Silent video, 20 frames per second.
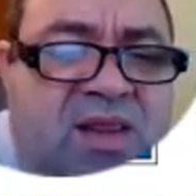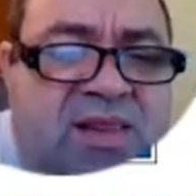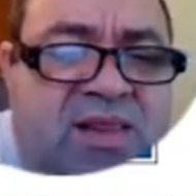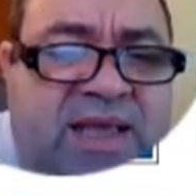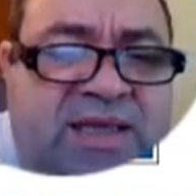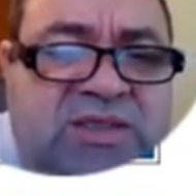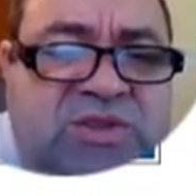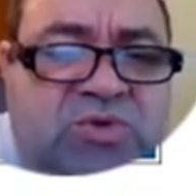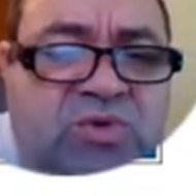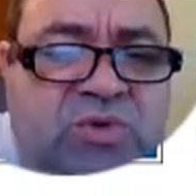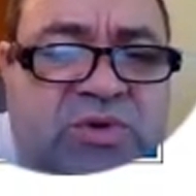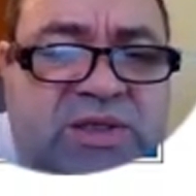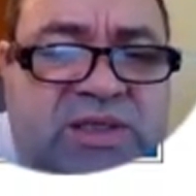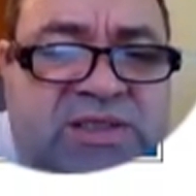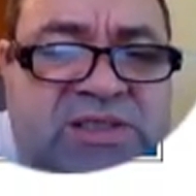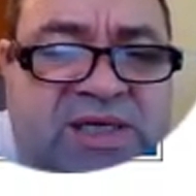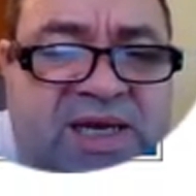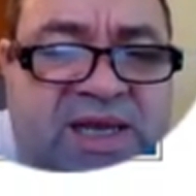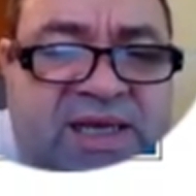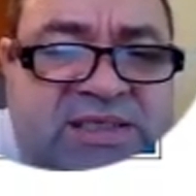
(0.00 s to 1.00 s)
Let's do it
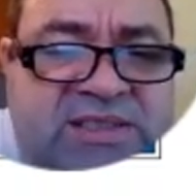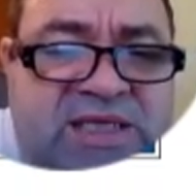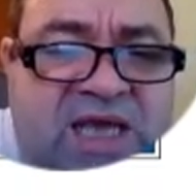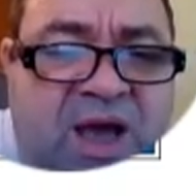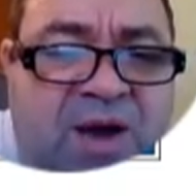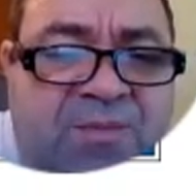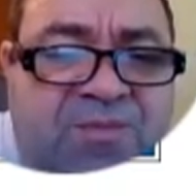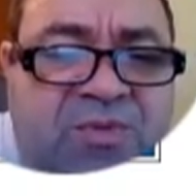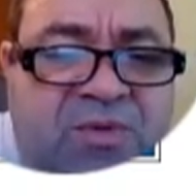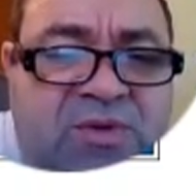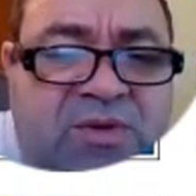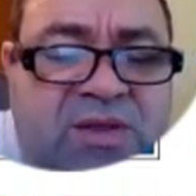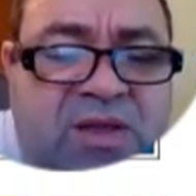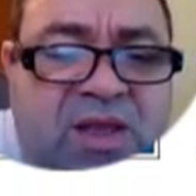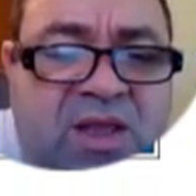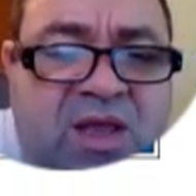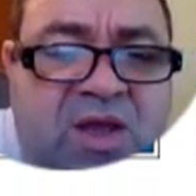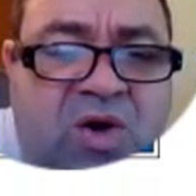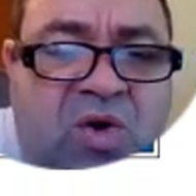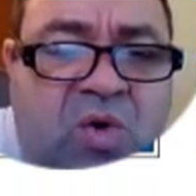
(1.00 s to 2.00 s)
as an example.
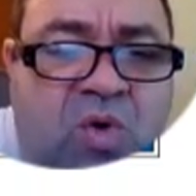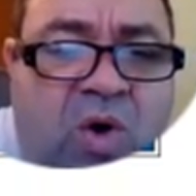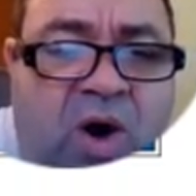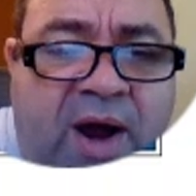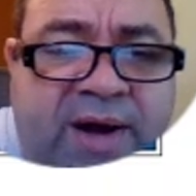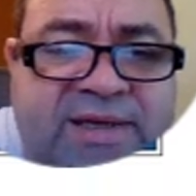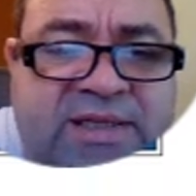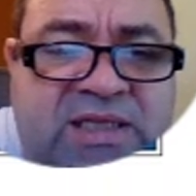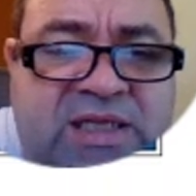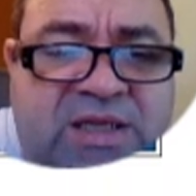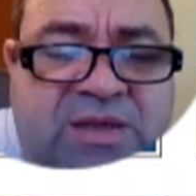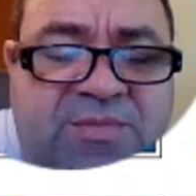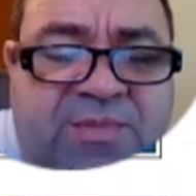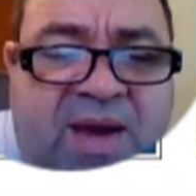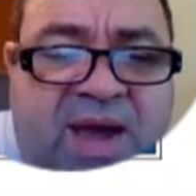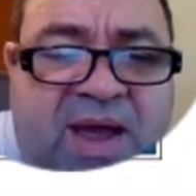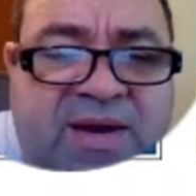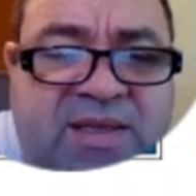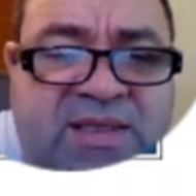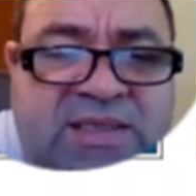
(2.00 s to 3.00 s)
Quantity
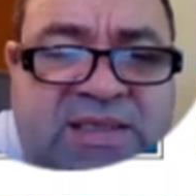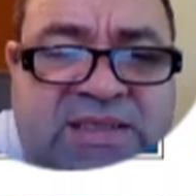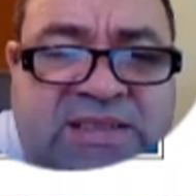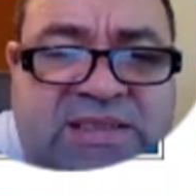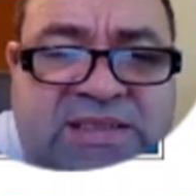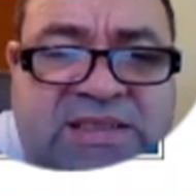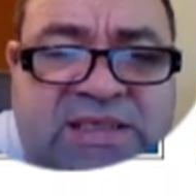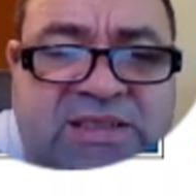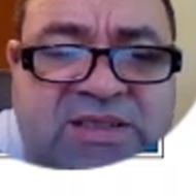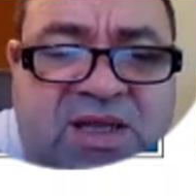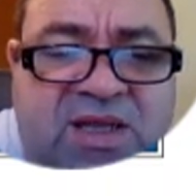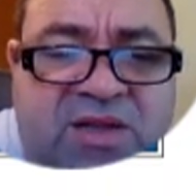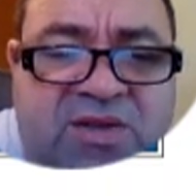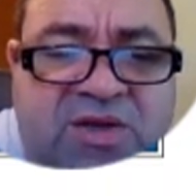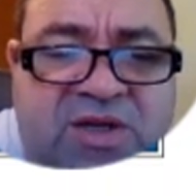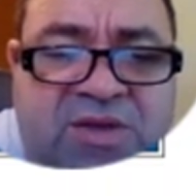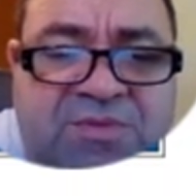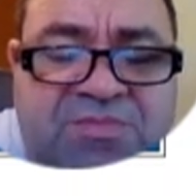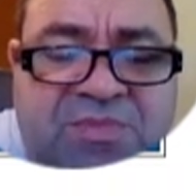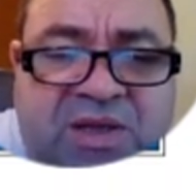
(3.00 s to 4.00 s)
demanded is
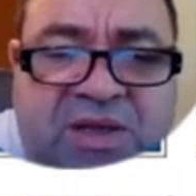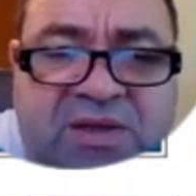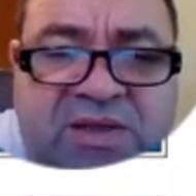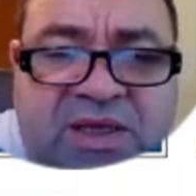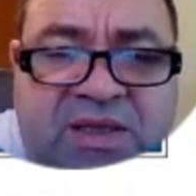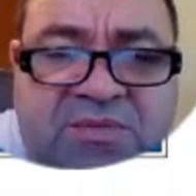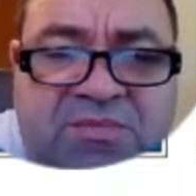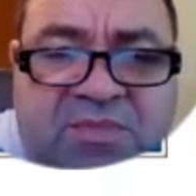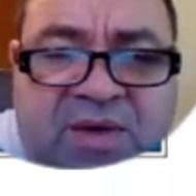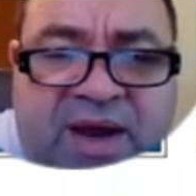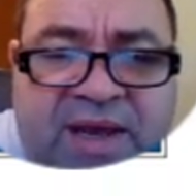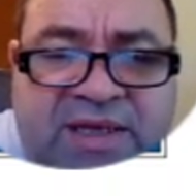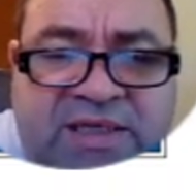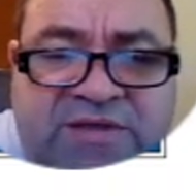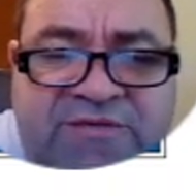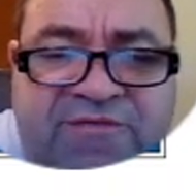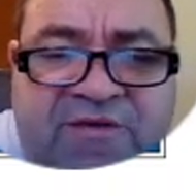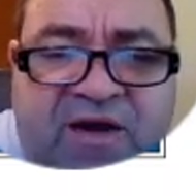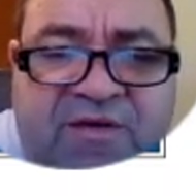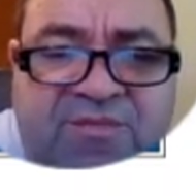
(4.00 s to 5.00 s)
600 million
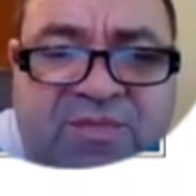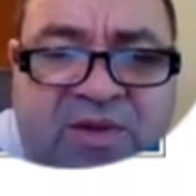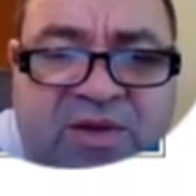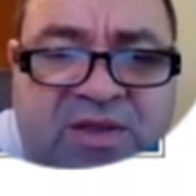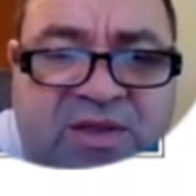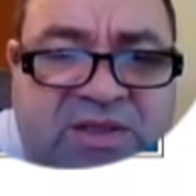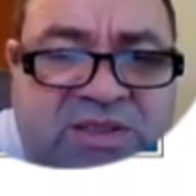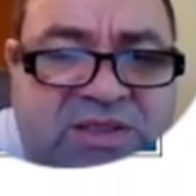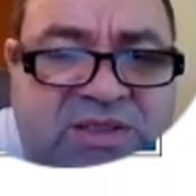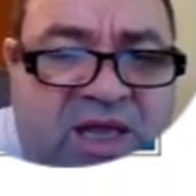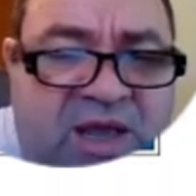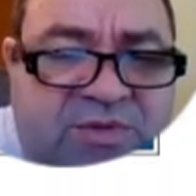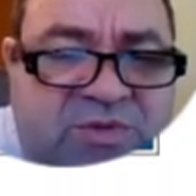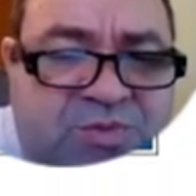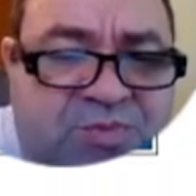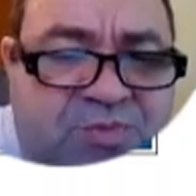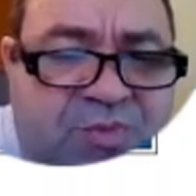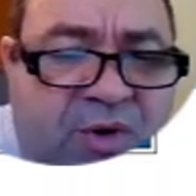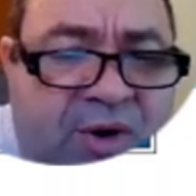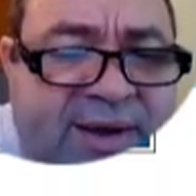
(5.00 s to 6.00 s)
minus 5 million
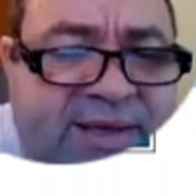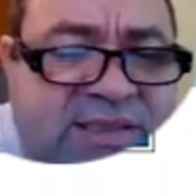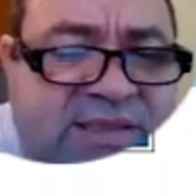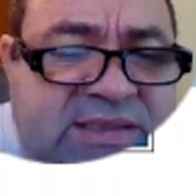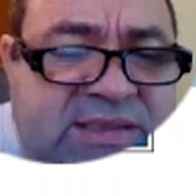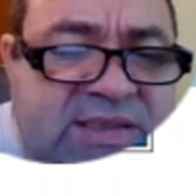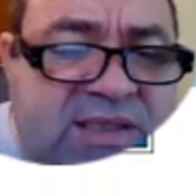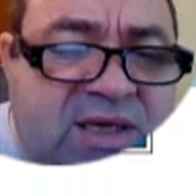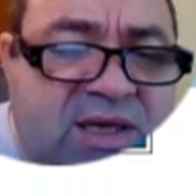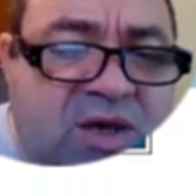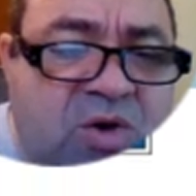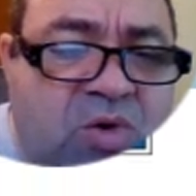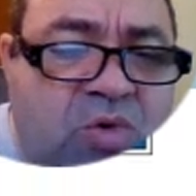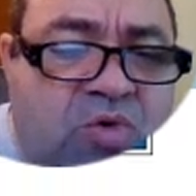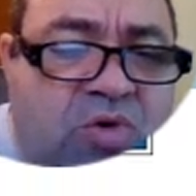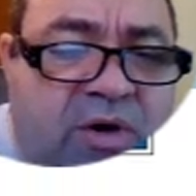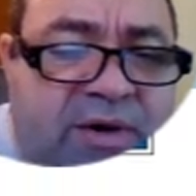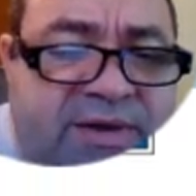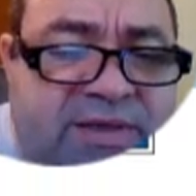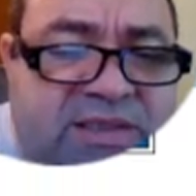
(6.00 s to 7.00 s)
times price.
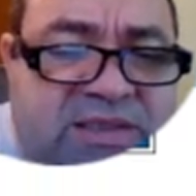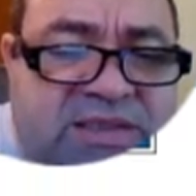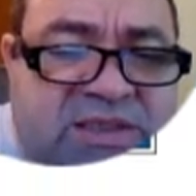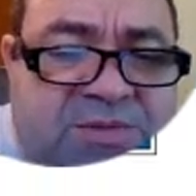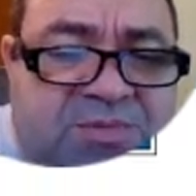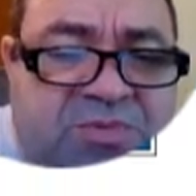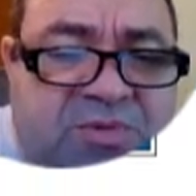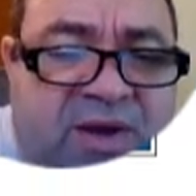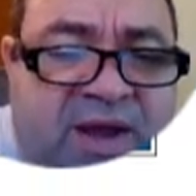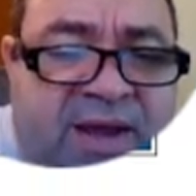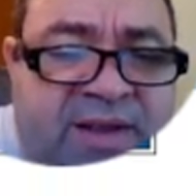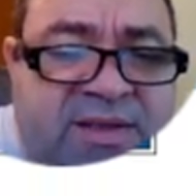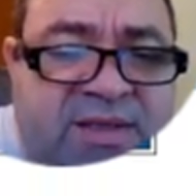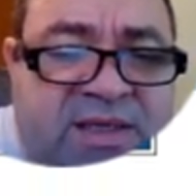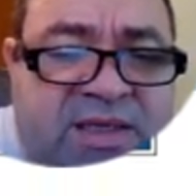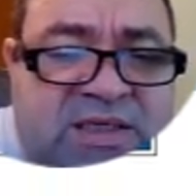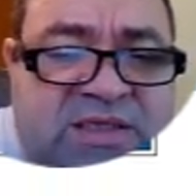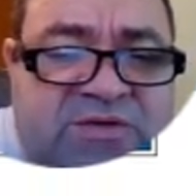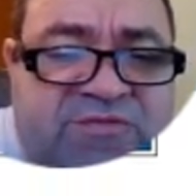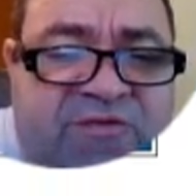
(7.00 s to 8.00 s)
Quantity supplied
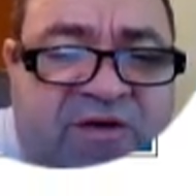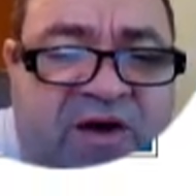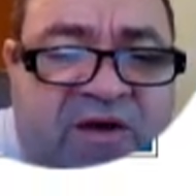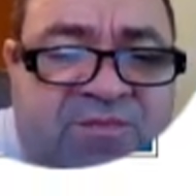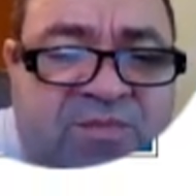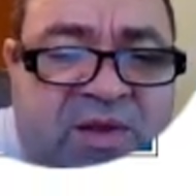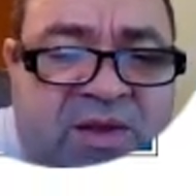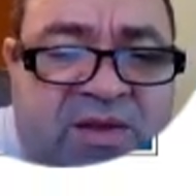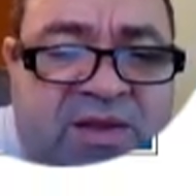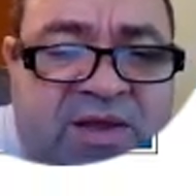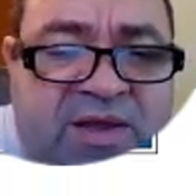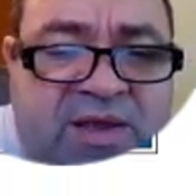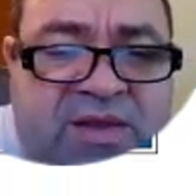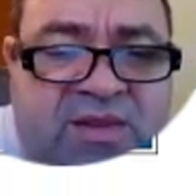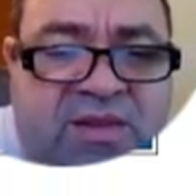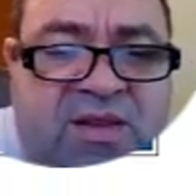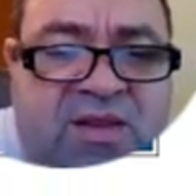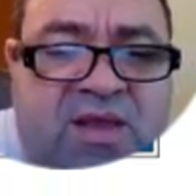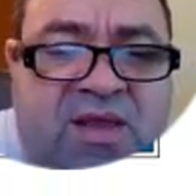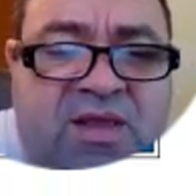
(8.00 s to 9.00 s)
is 5
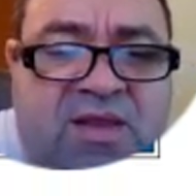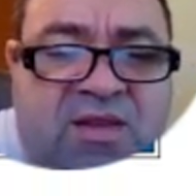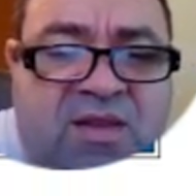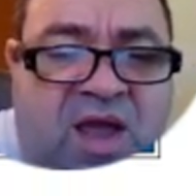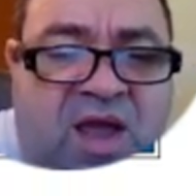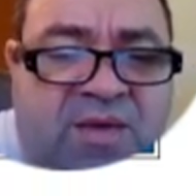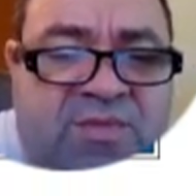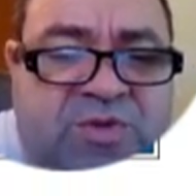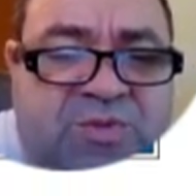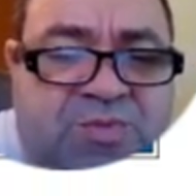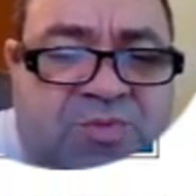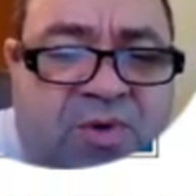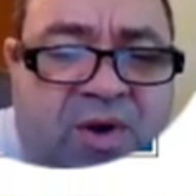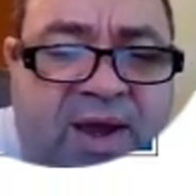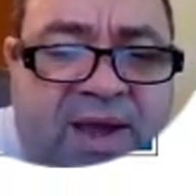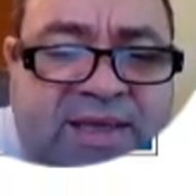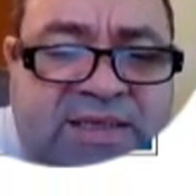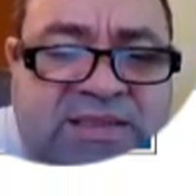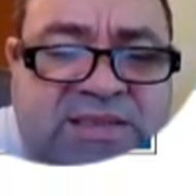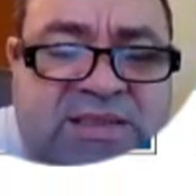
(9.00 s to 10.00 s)
million times
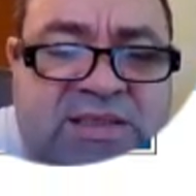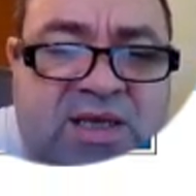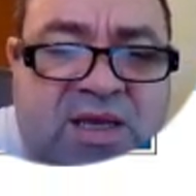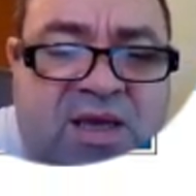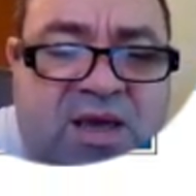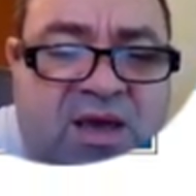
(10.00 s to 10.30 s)
price.